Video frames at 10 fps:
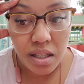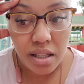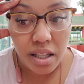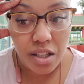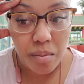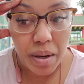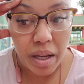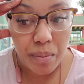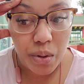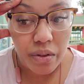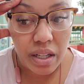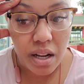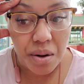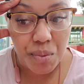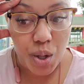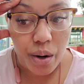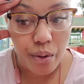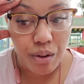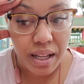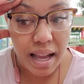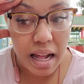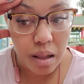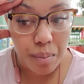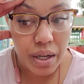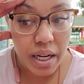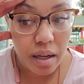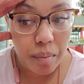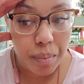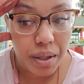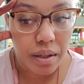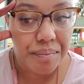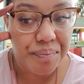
such a bad mood right now. I'm trying to recalibrate, but...